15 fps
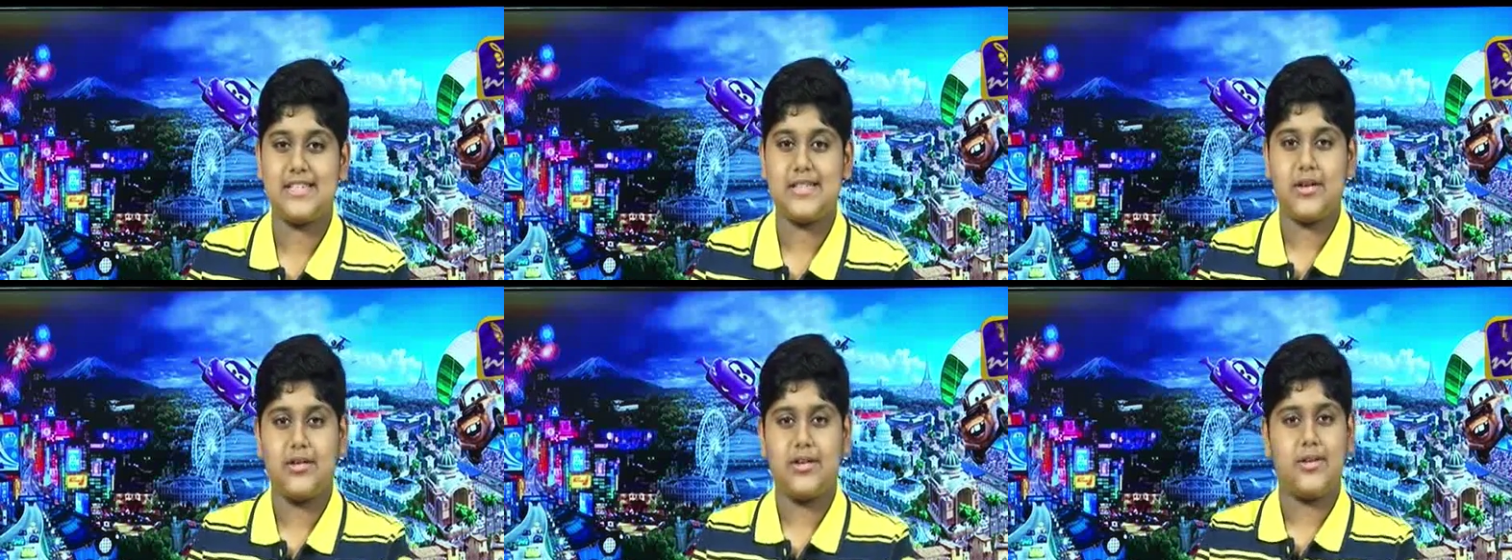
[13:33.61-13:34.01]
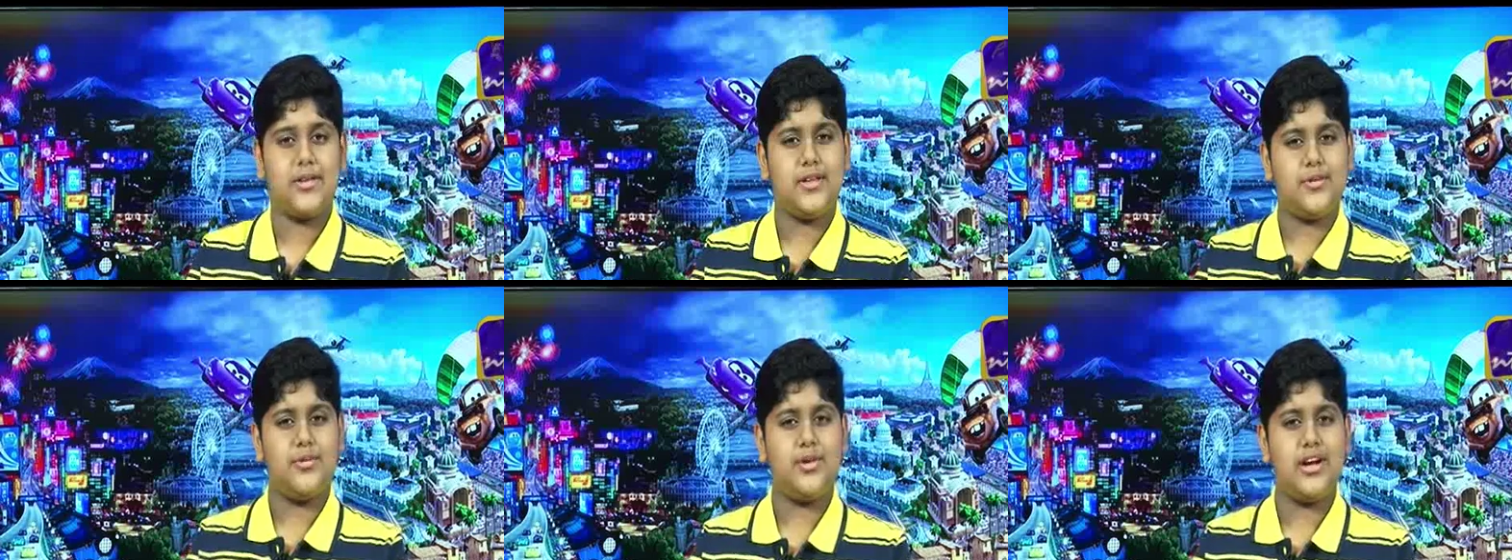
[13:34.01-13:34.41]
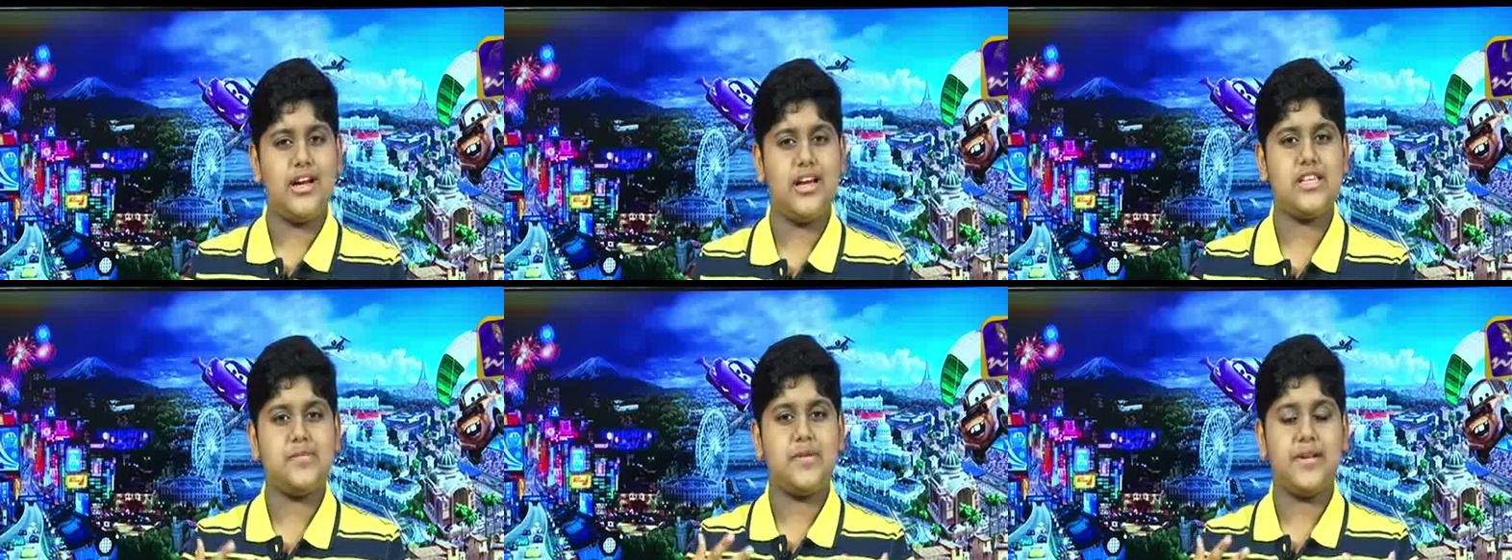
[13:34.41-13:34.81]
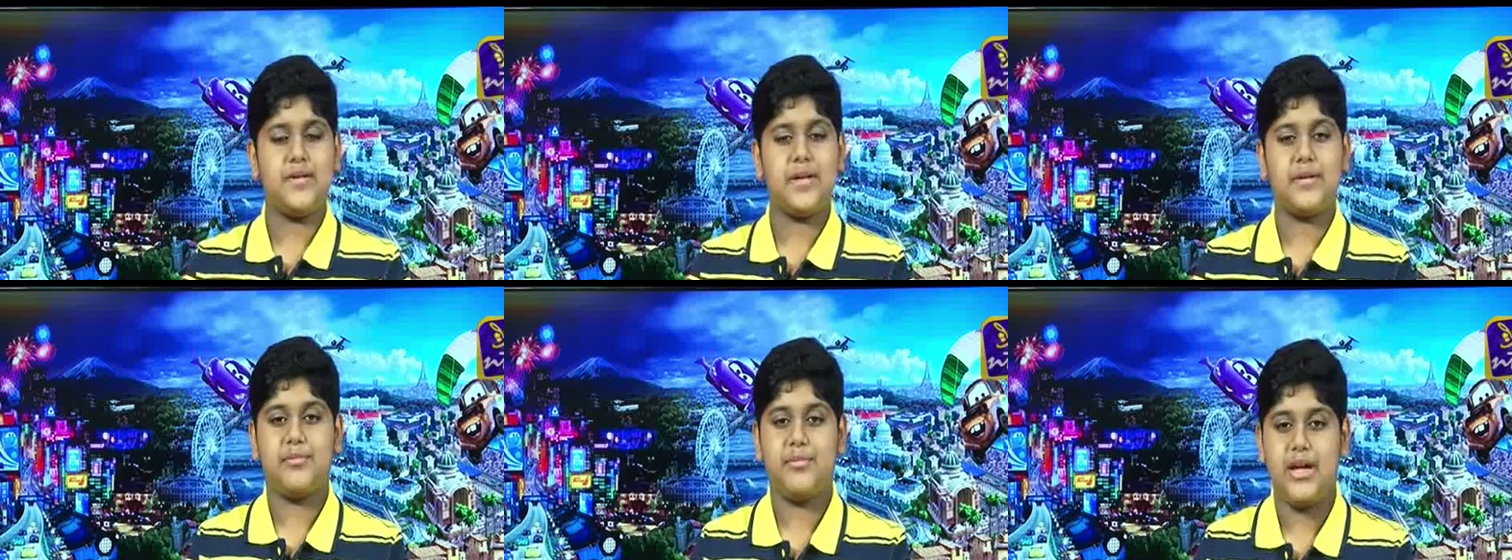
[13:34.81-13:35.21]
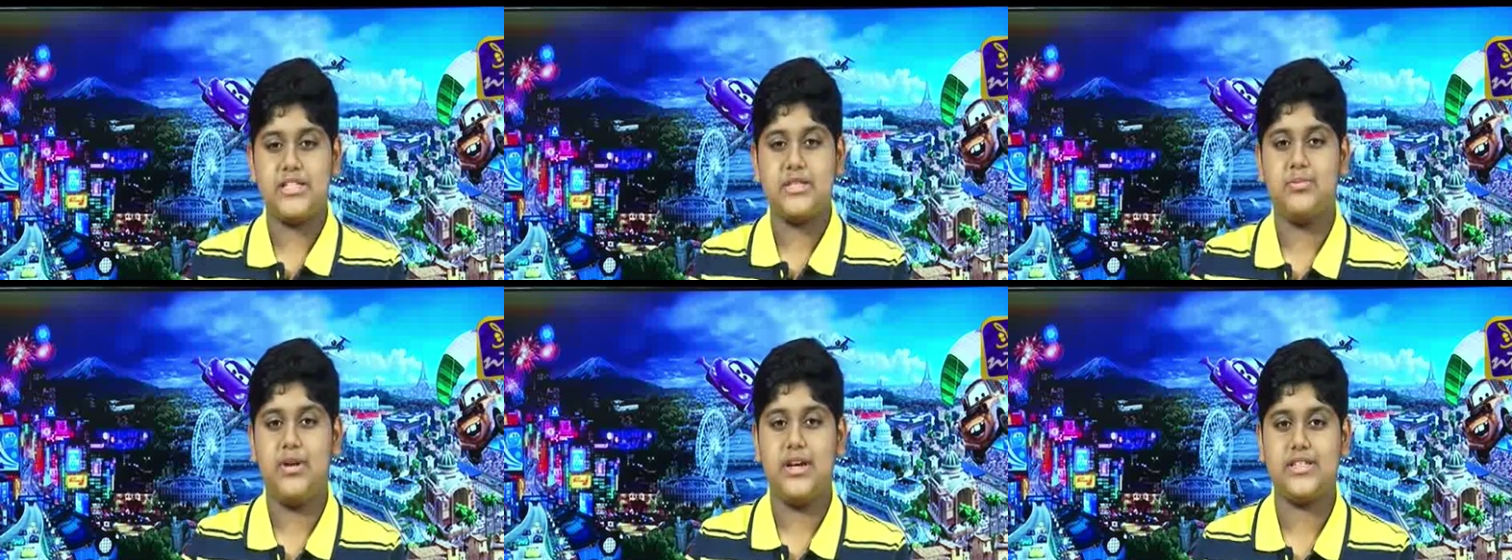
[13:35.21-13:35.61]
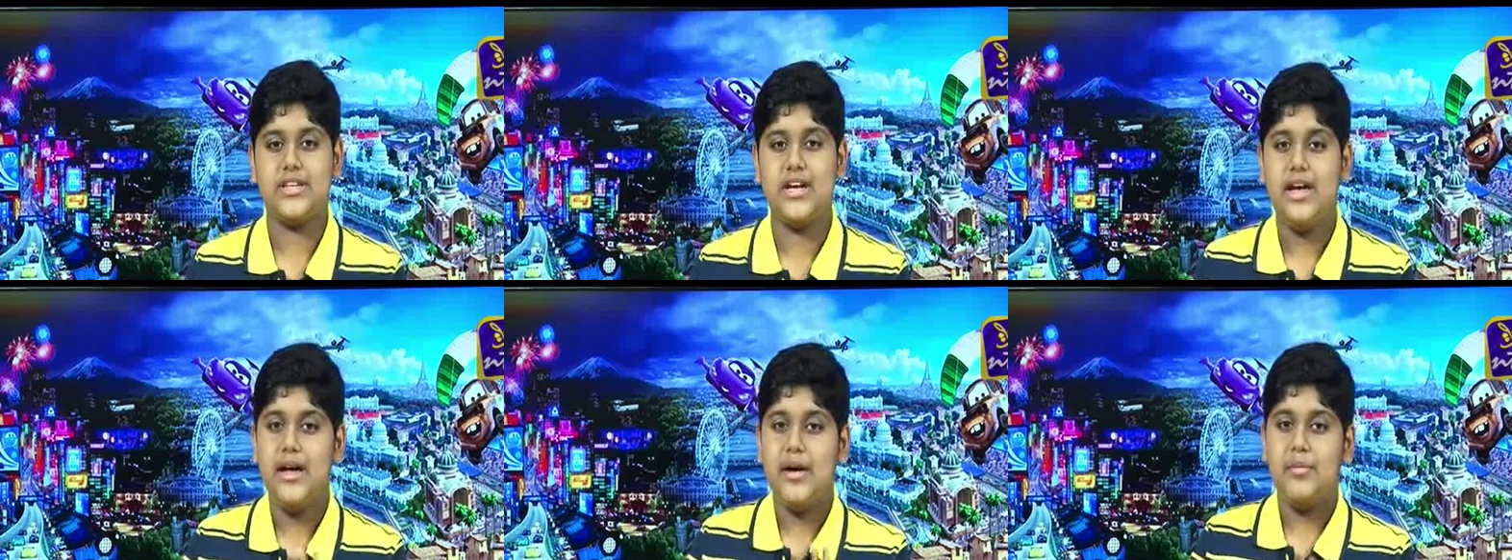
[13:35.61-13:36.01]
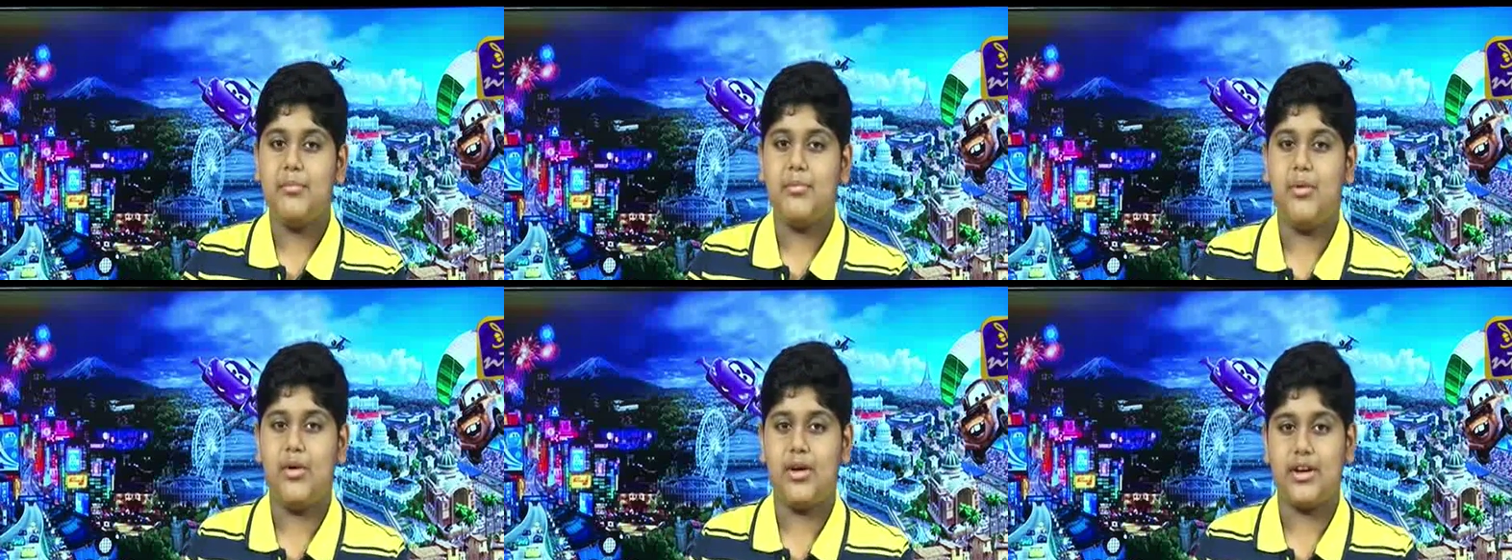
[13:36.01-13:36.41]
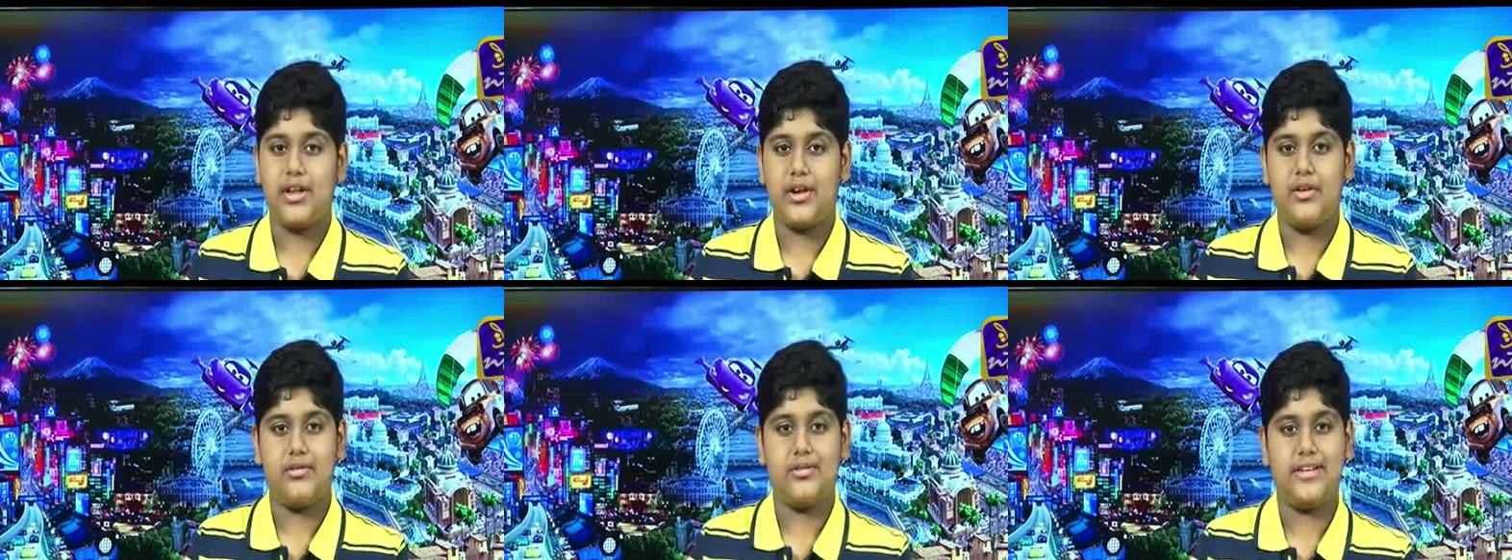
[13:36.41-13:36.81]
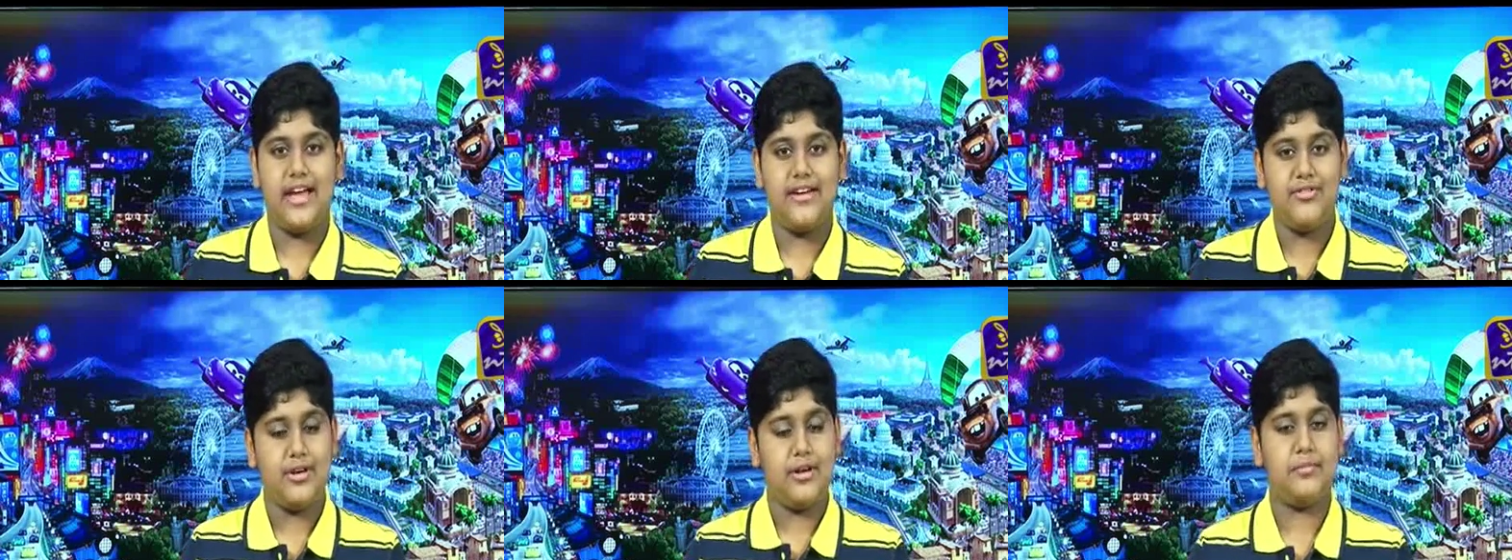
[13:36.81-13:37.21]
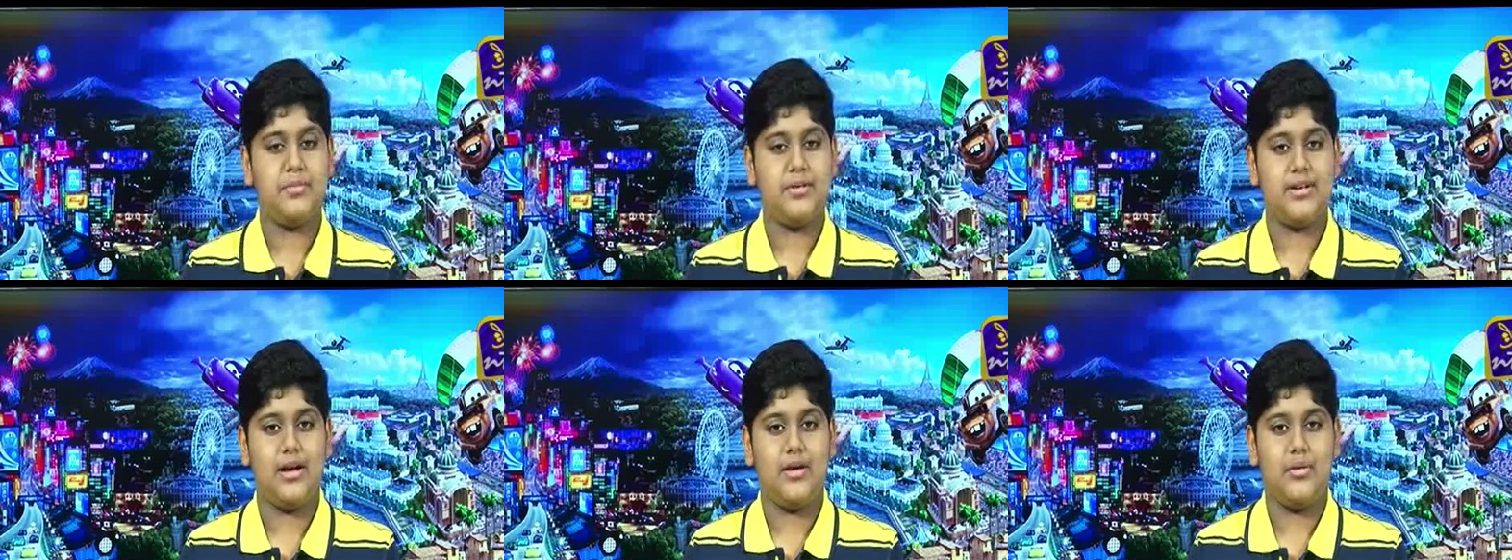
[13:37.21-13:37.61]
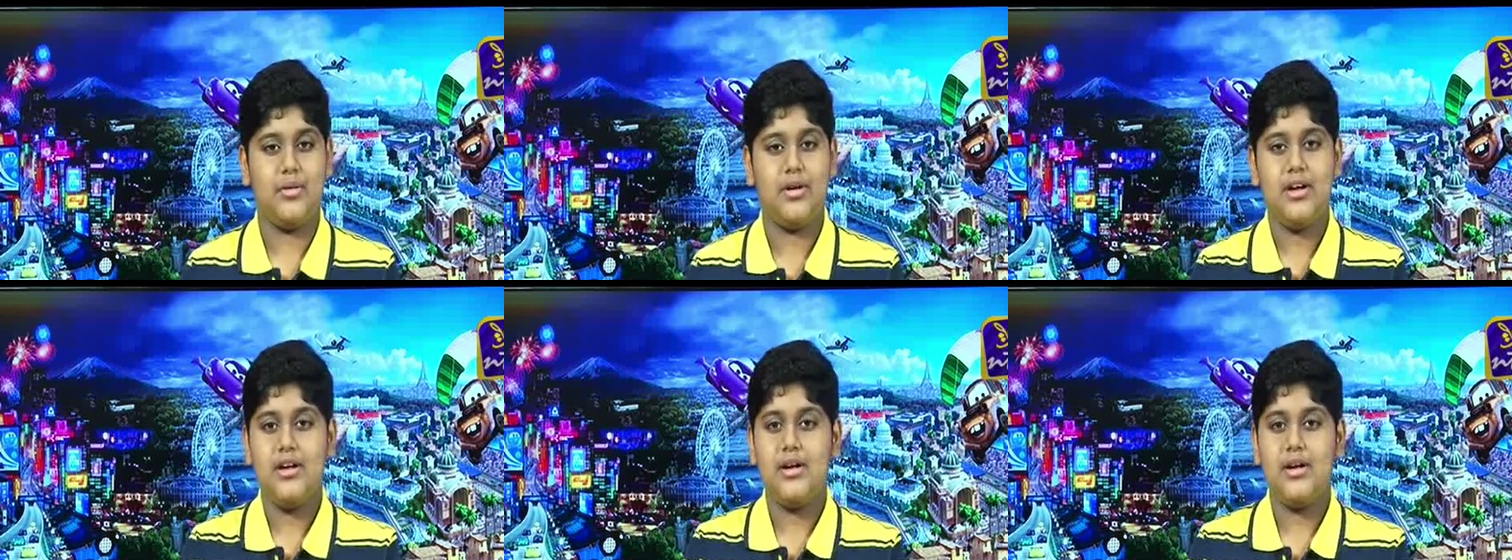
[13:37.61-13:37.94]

So the world is becoming much more developed now.